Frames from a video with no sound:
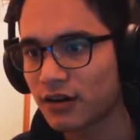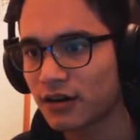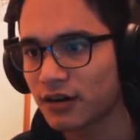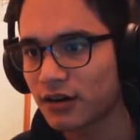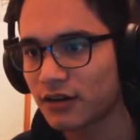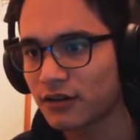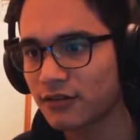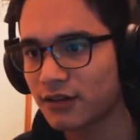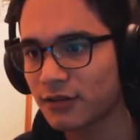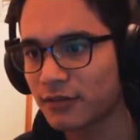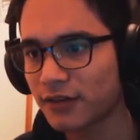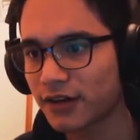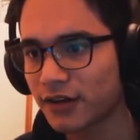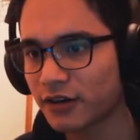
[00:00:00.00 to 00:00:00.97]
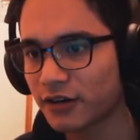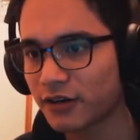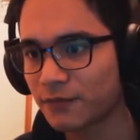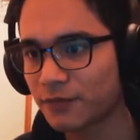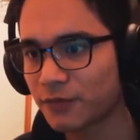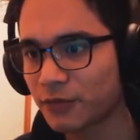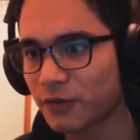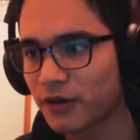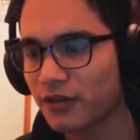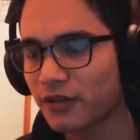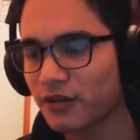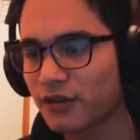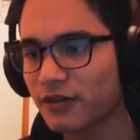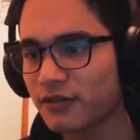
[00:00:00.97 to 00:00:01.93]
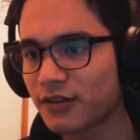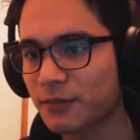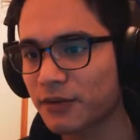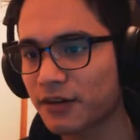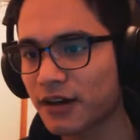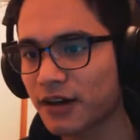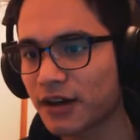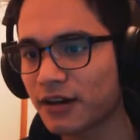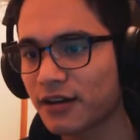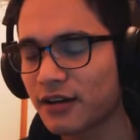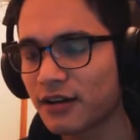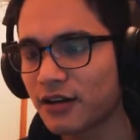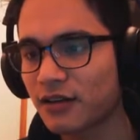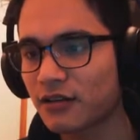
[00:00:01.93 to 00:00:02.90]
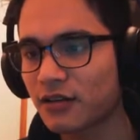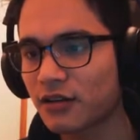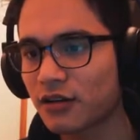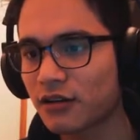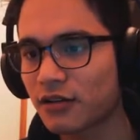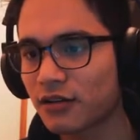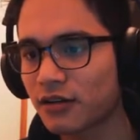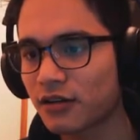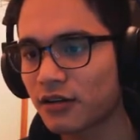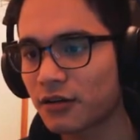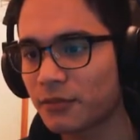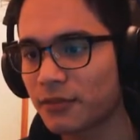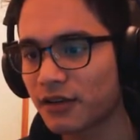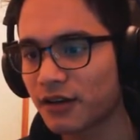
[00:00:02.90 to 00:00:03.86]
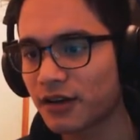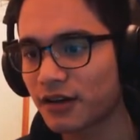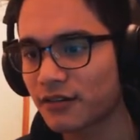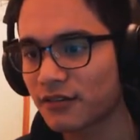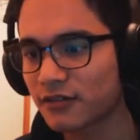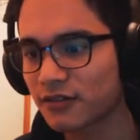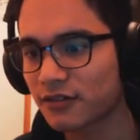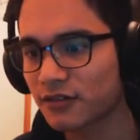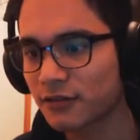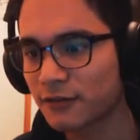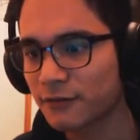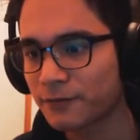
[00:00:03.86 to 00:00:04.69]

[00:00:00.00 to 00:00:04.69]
Uh, I'll sleep later. Whether I sleep or not, it's all it'll all be lost.